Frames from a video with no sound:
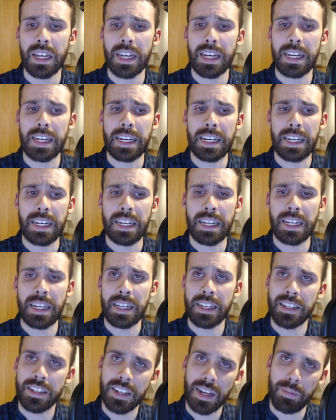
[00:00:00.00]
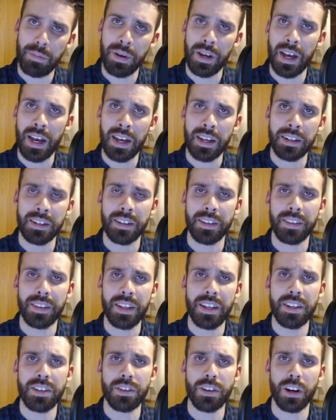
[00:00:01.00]
In Japan,
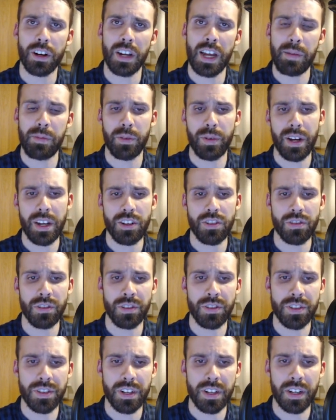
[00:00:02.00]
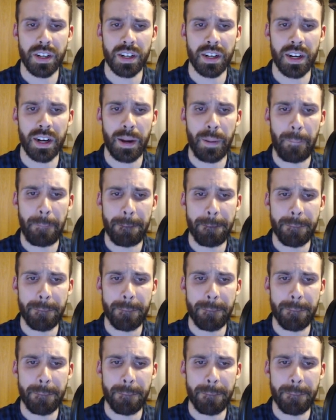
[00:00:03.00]
these collaborations are